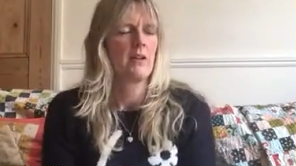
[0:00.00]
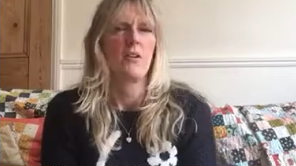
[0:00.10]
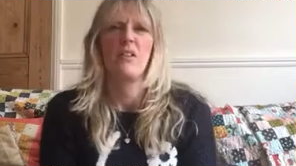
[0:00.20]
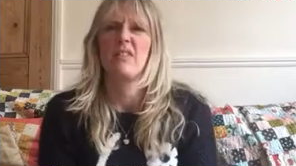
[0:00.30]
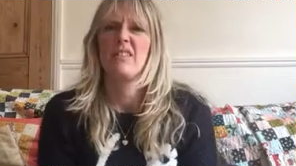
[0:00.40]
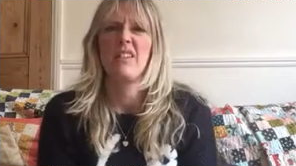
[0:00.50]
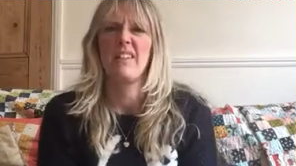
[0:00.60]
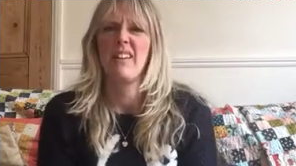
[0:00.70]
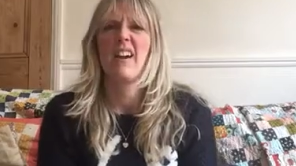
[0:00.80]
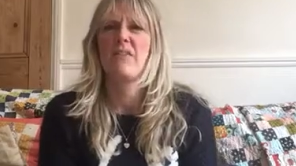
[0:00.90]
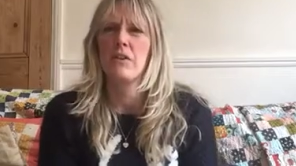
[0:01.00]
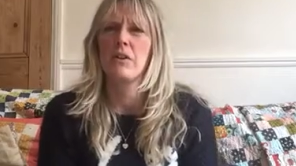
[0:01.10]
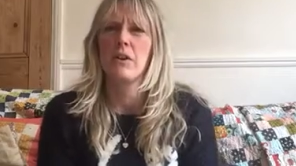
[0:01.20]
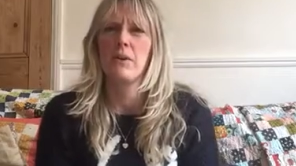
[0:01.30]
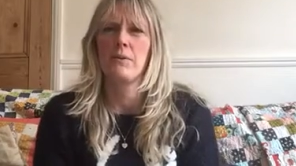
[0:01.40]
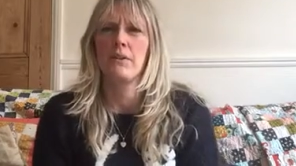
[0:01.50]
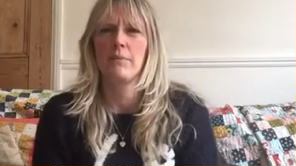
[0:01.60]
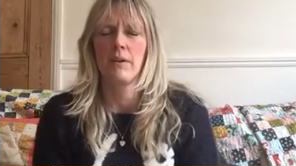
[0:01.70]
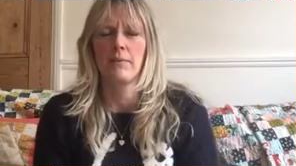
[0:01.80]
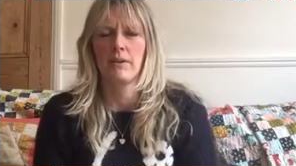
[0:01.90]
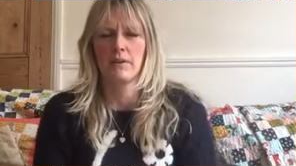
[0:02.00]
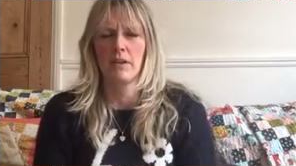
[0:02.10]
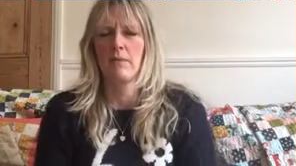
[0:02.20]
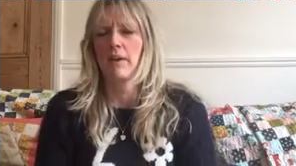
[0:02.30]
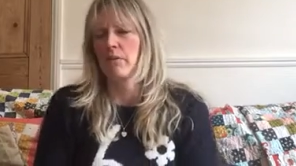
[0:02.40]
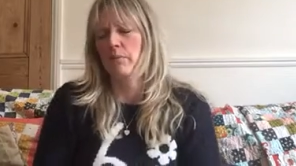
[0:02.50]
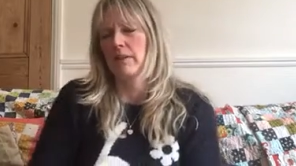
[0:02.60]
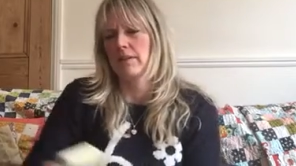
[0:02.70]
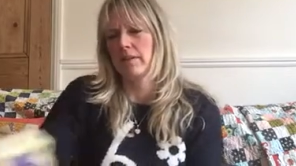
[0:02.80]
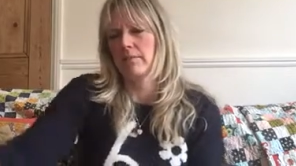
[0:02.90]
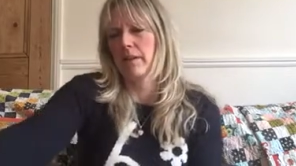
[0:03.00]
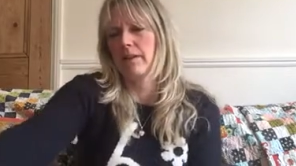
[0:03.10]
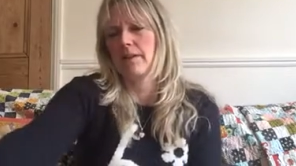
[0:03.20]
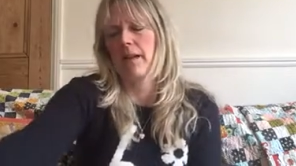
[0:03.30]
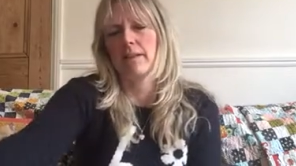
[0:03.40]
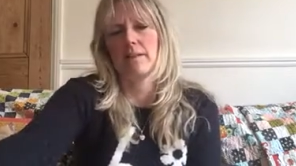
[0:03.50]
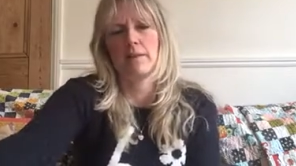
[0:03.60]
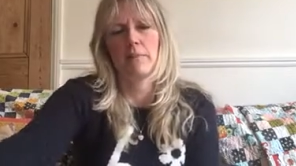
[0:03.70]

God, I've got a cold at the moment, so I may not make sense.